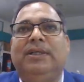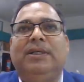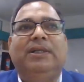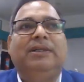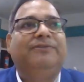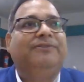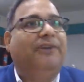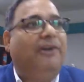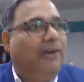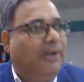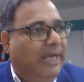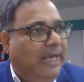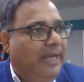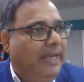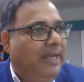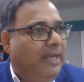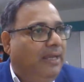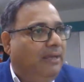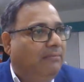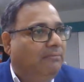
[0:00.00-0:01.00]
of
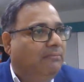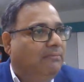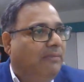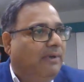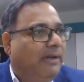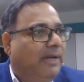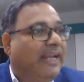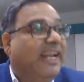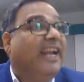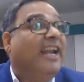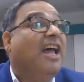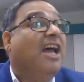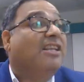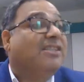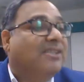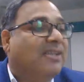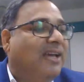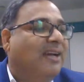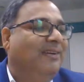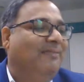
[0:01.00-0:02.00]
early
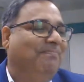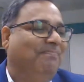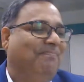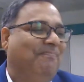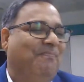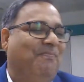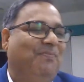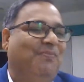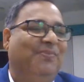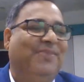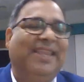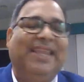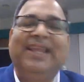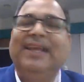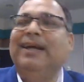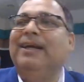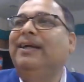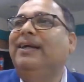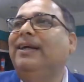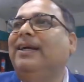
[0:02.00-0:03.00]
Renaissance.
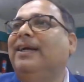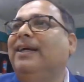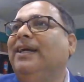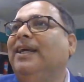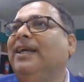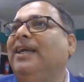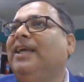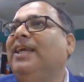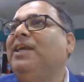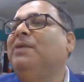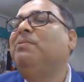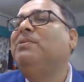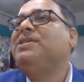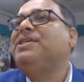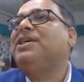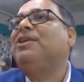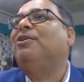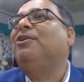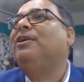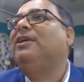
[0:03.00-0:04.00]
He was
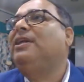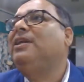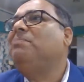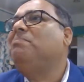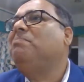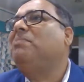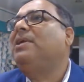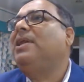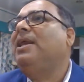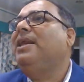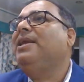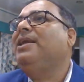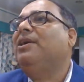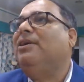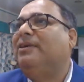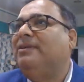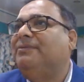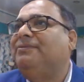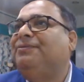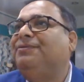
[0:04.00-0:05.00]
a contemporary
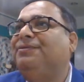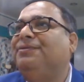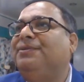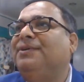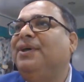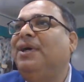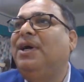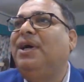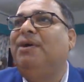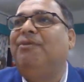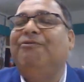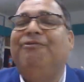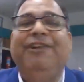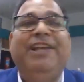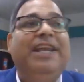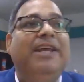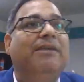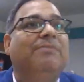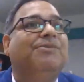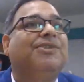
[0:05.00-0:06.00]
of
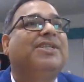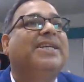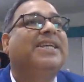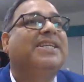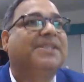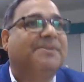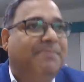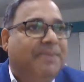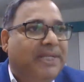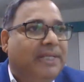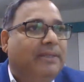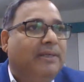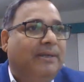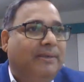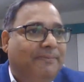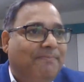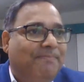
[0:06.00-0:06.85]
William Shakespeare.